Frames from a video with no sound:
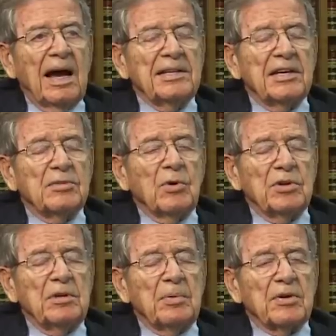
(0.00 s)
I think it's
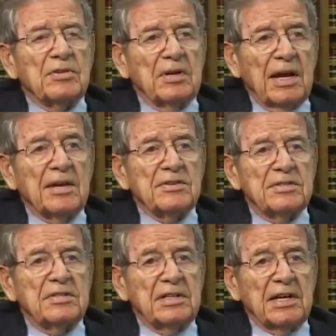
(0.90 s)
more
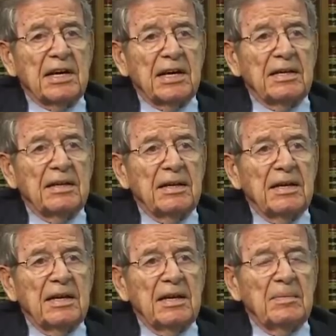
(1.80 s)
depersonalized today
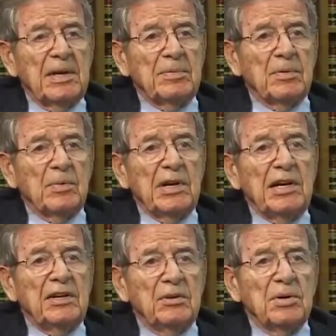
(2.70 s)
people
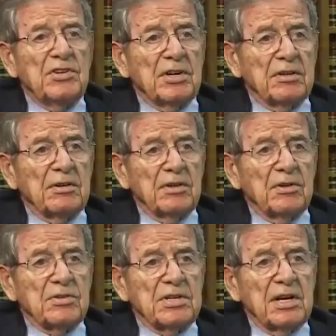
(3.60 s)
really knew each other in
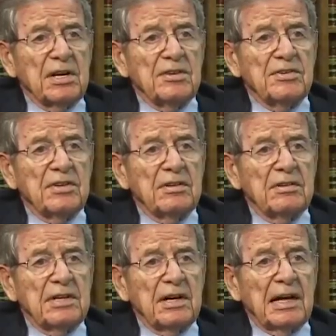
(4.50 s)
those days
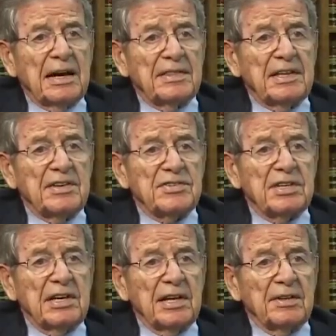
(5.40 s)
and did a lot of things
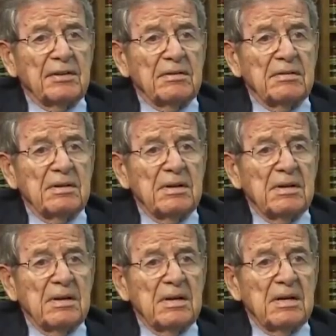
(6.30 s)
together.
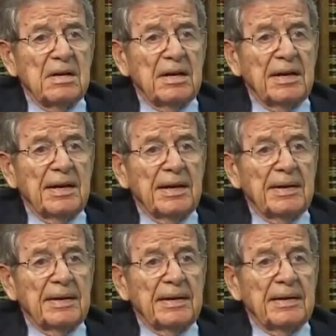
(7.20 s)

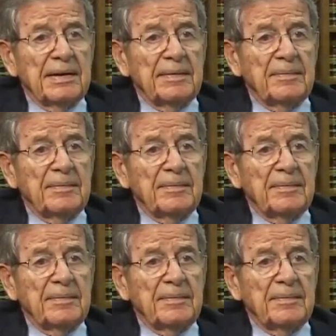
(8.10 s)
And uh,